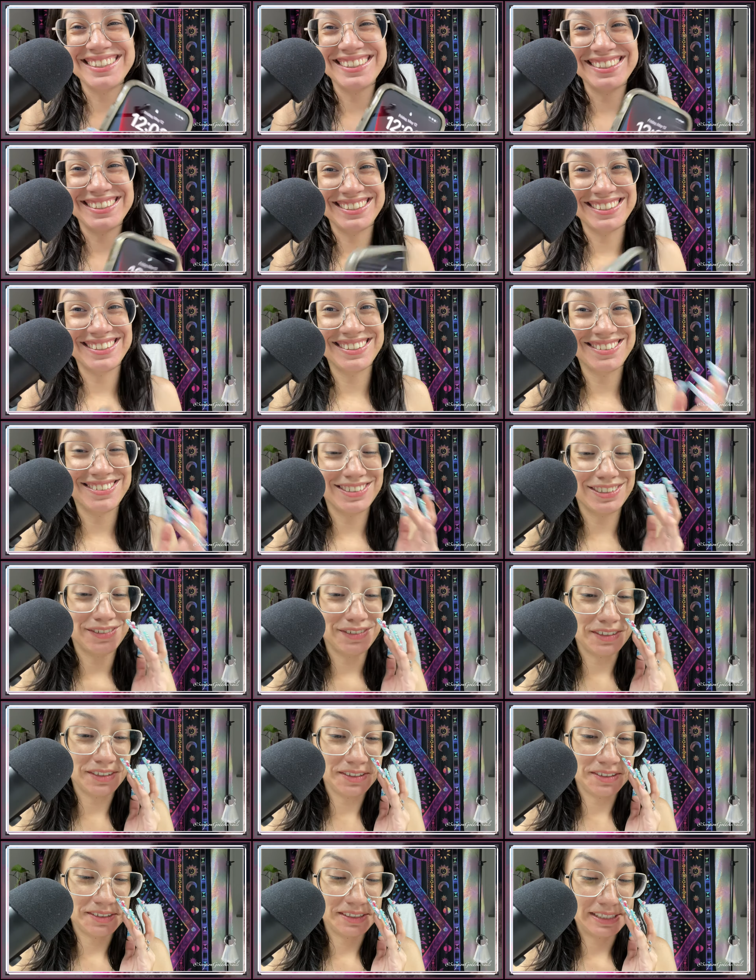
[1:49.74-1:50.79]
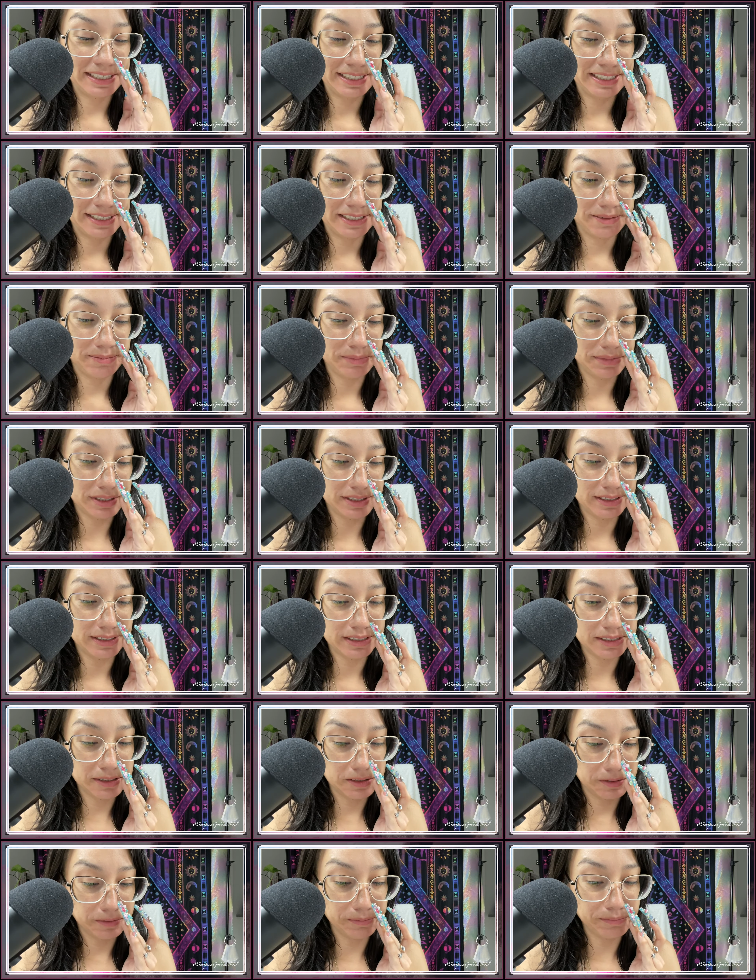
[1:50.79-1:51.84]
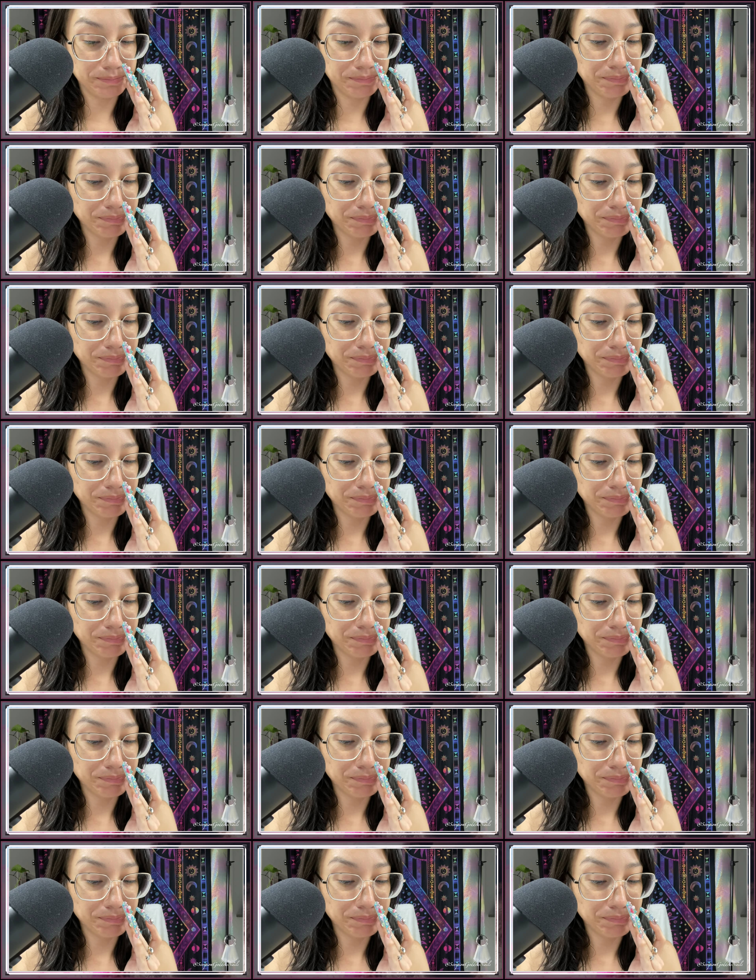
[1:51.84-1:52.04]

and it's 12:03 a.m. So